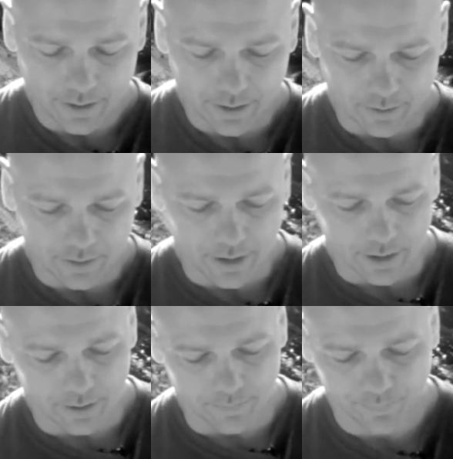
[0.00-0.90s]
I'll,
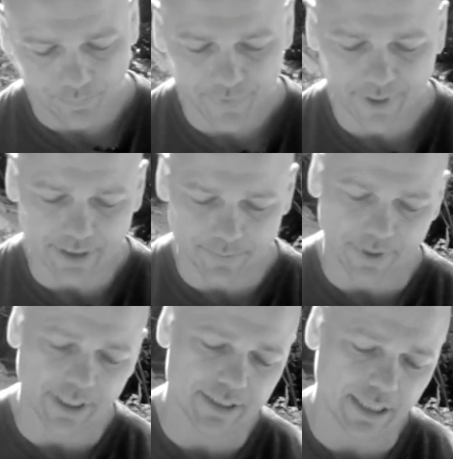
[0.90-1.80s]
uh, there's,
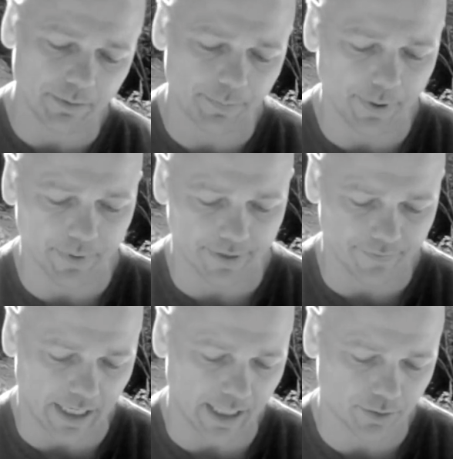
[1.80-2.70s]
been, there's, a couple of people that
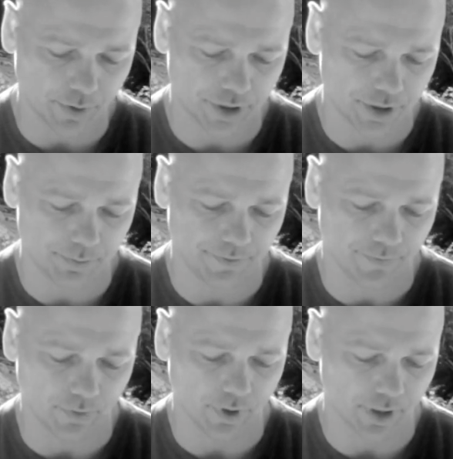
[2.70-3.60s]
have asked questions
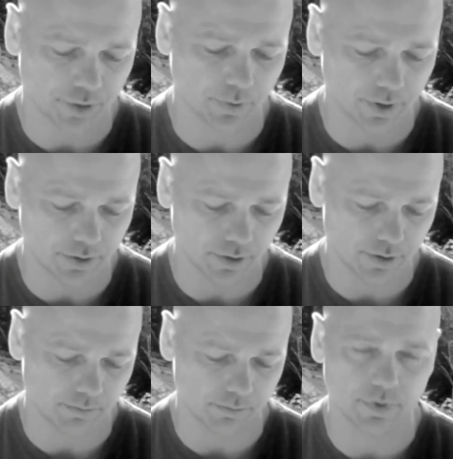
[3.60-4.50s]
before and I just want to do
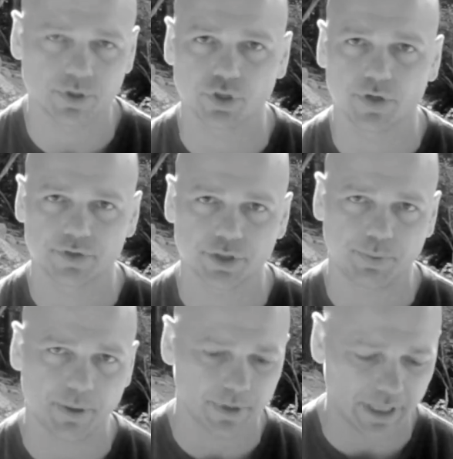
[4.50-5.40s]
some service to
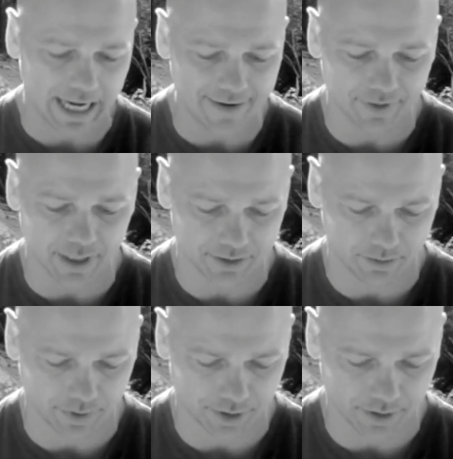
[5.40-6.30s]
people that haven't
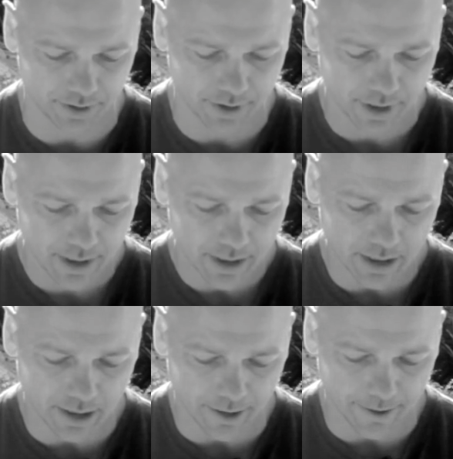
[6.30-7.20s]
asked questions.
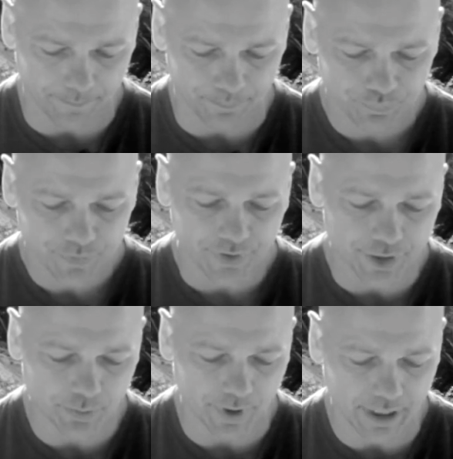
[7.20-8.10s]
Um,
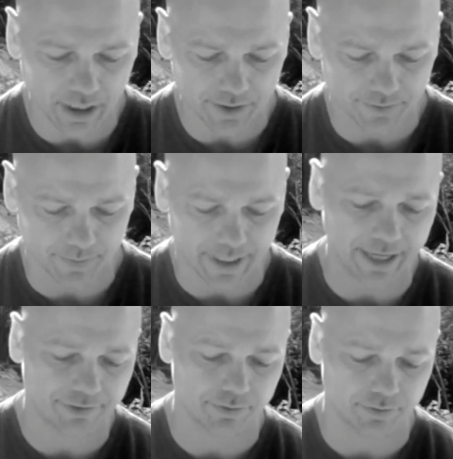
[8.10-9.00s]
this one here is from
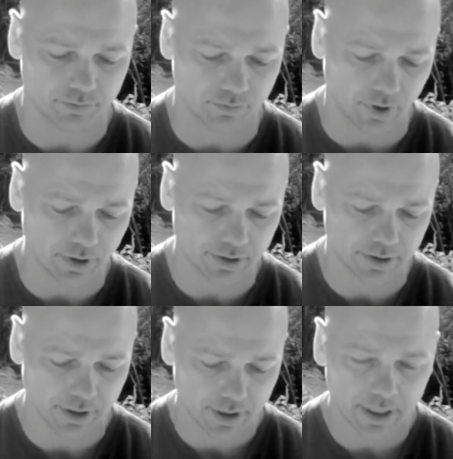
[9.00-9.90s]
Catherine
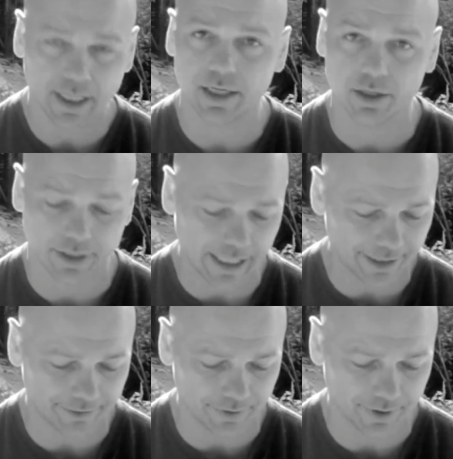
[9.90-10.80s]
Ross. Hello
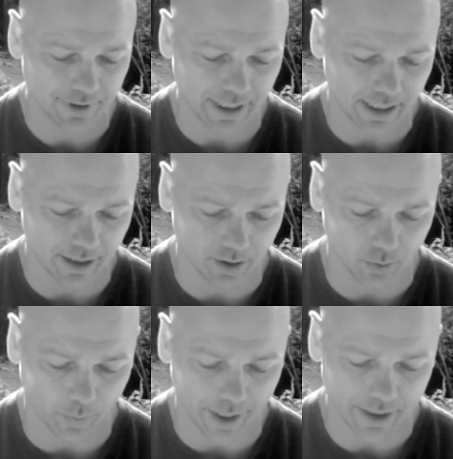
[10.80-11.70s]
Catherine, uh,
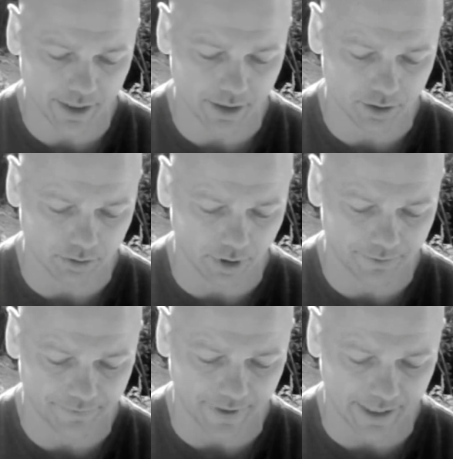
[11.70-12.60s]
when in a
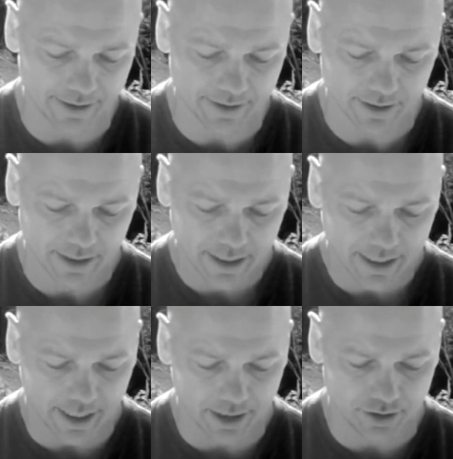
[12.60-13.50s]
growth phase
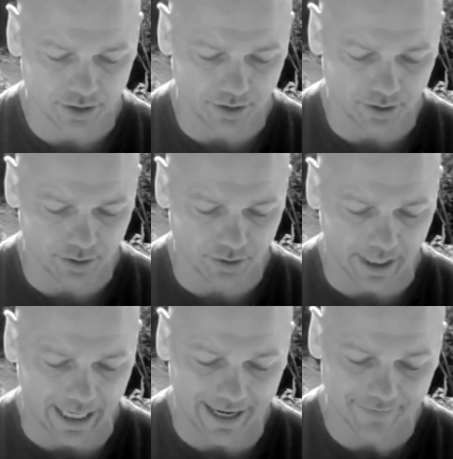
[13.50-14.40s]
and you
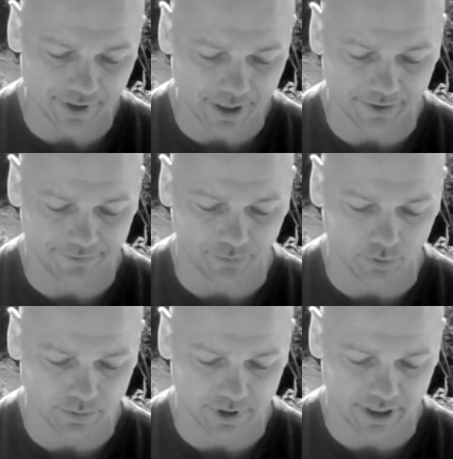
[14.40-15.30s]
haven't yet
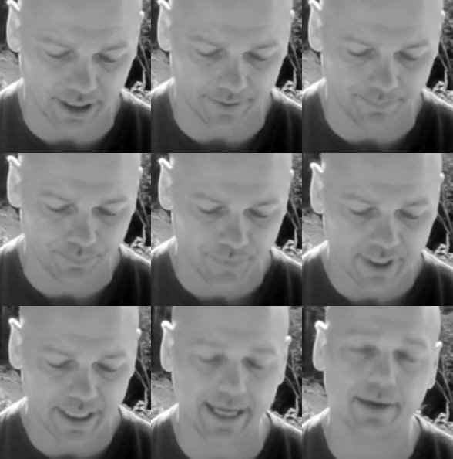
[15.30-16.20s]
formed a team,
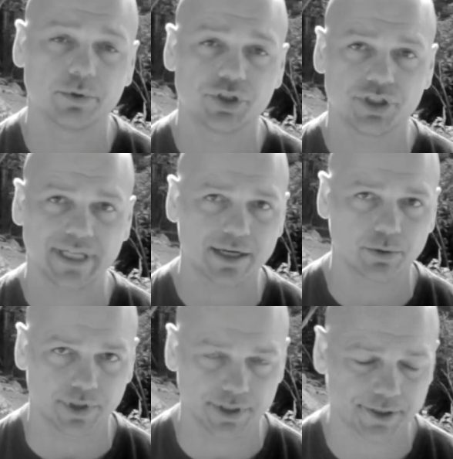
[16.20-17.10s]
how would you
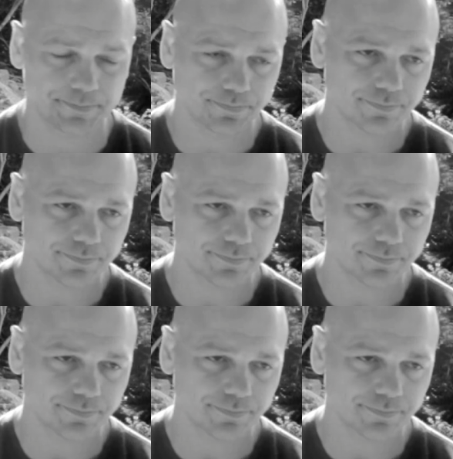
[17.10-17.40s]
tackle this?